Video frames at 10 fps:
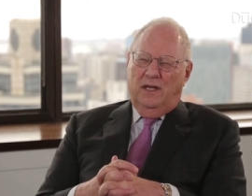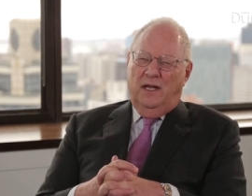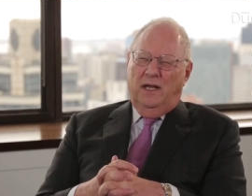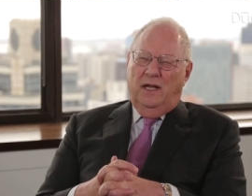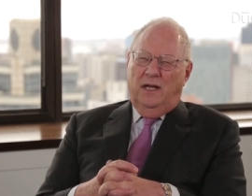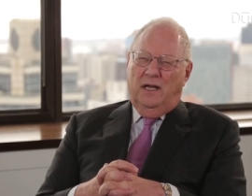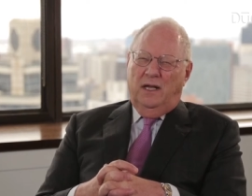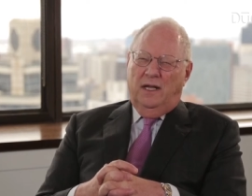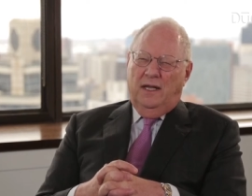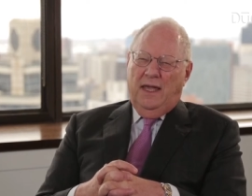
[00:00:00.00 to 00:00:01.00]

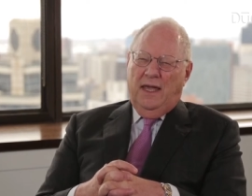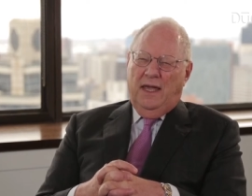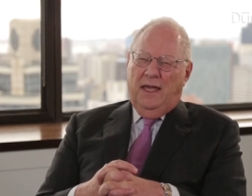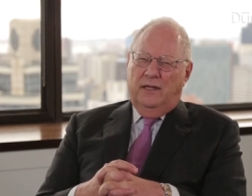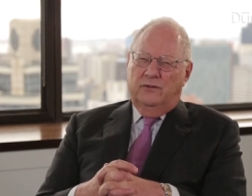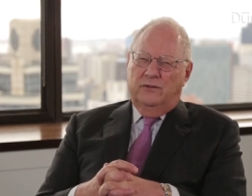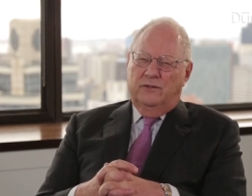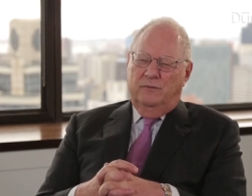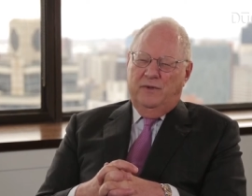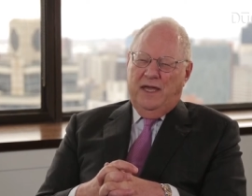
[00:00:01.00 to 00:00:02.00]
uh, and
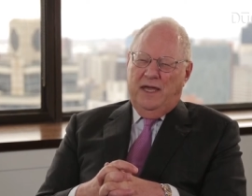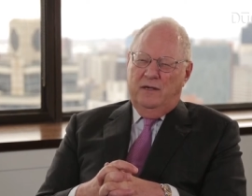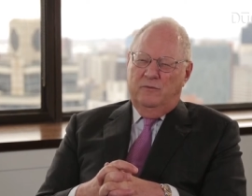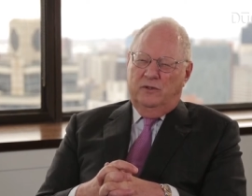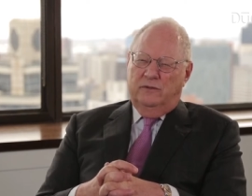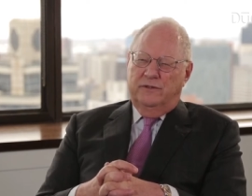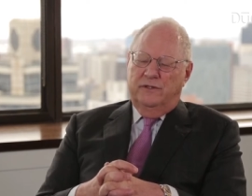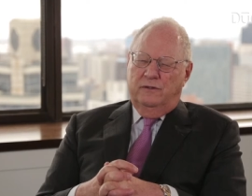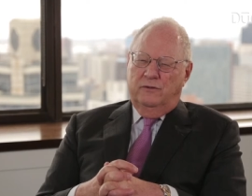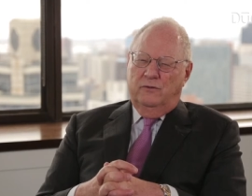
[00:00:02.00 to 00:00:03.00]
to be able
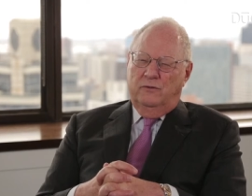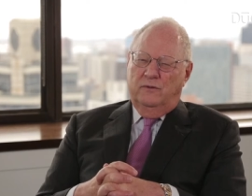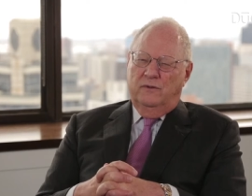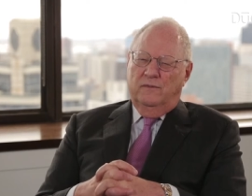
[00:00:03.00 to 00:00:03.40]
to